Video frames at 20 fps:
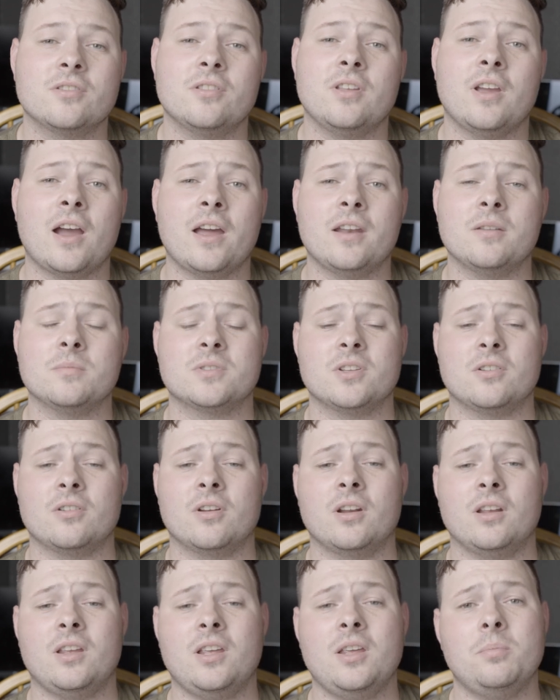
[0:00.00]
the items that are
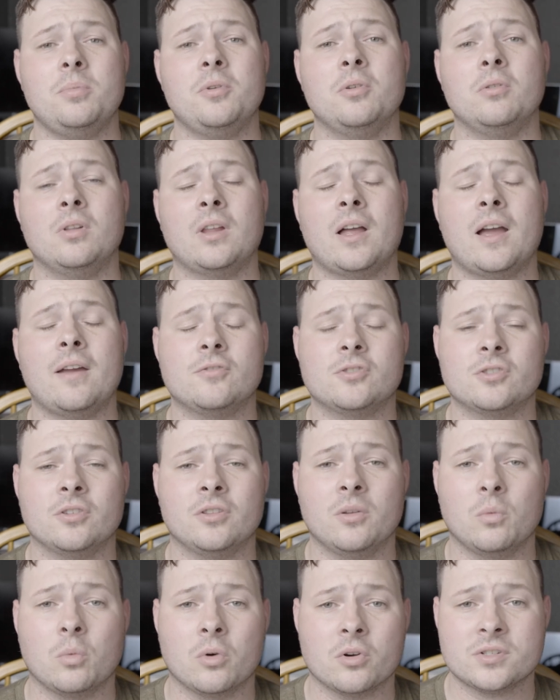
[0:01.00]
going to keep you alive should
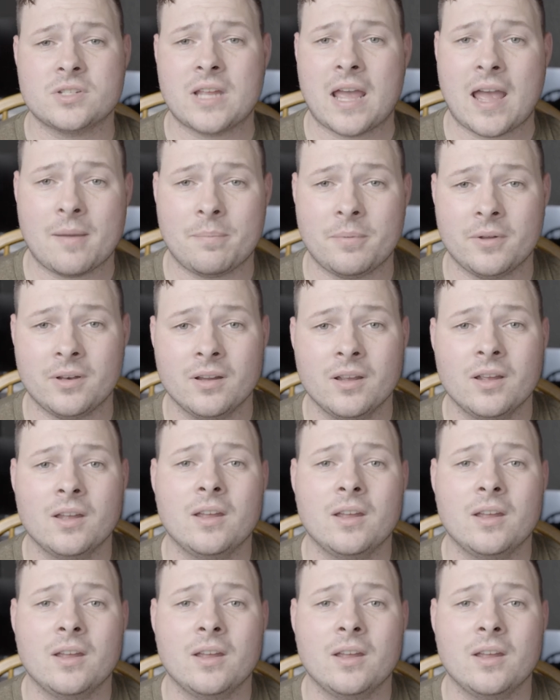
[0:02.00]
the worst happen.